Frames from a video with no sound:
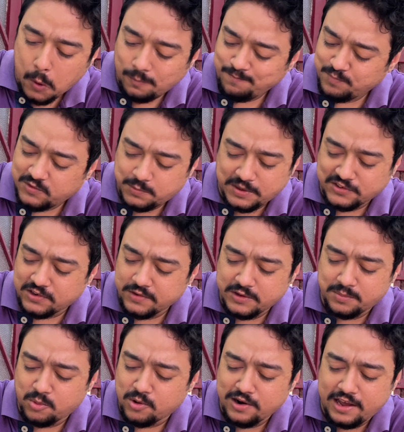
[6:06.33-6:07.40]
Especially with
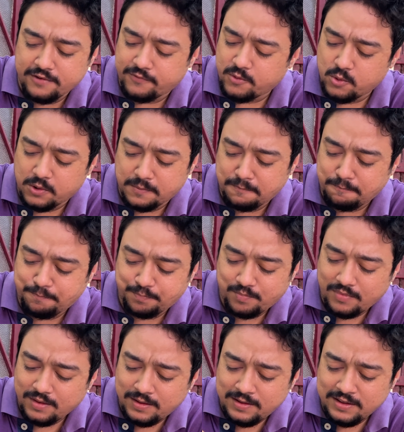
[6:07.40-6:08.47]
Mughlai food,
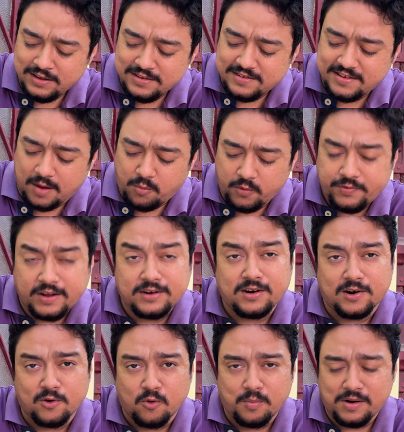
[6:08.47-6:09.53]
some of that
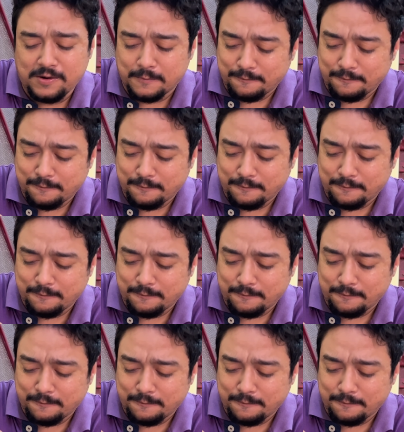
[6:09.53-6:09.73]
aroma